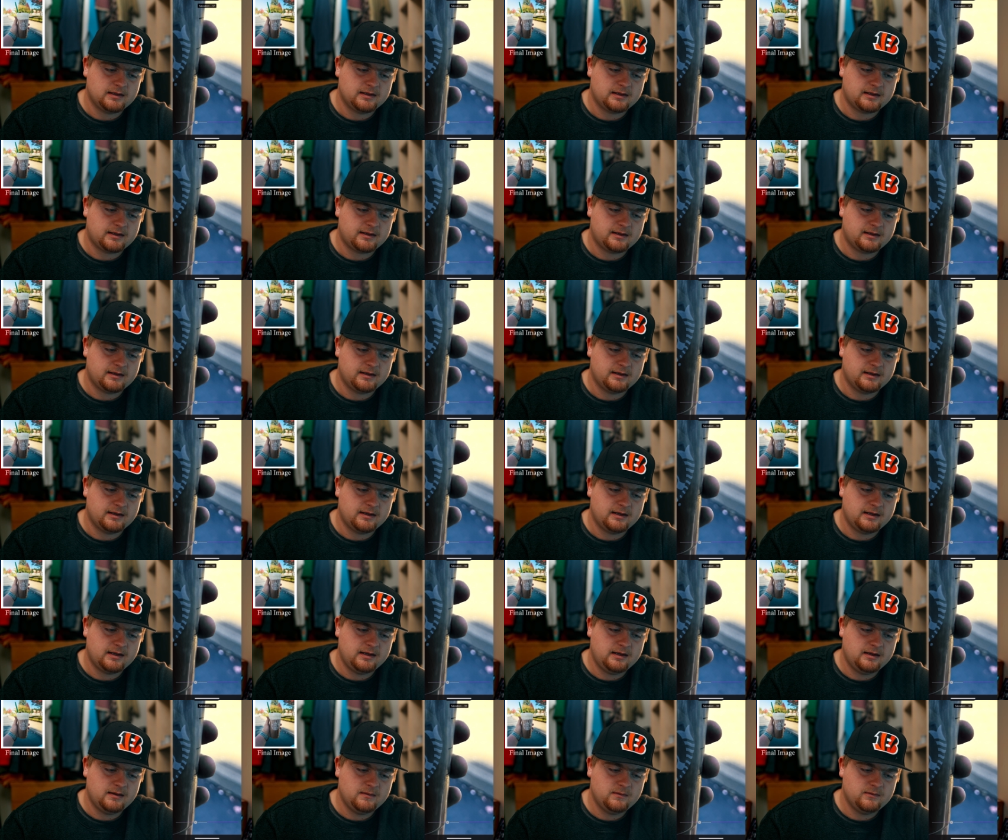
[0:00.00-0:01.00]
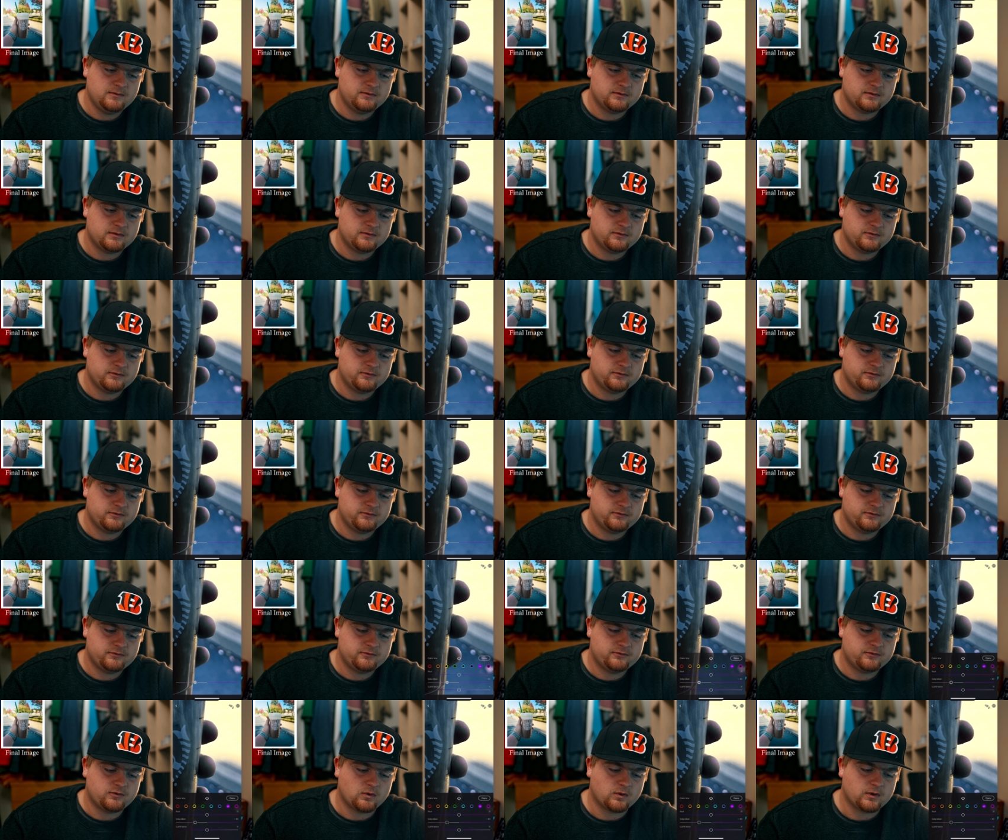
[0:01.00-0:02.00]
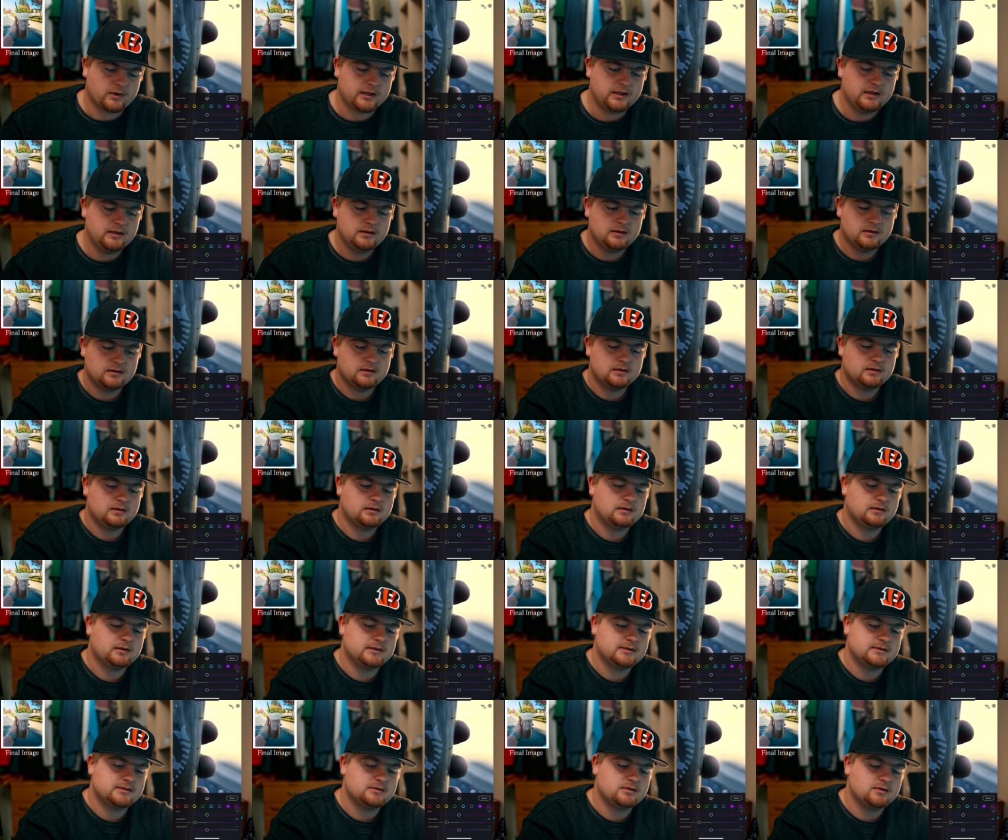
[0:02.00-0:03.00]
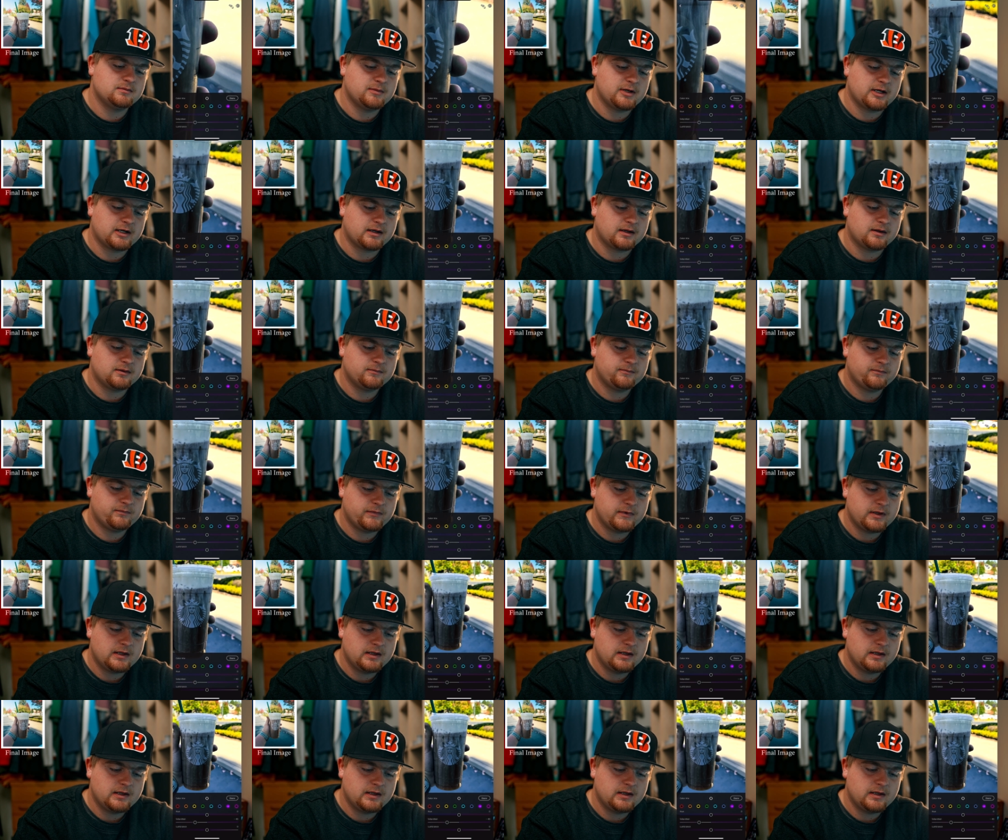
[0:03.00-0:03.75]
at uh, negative 40. Let's zoom back up.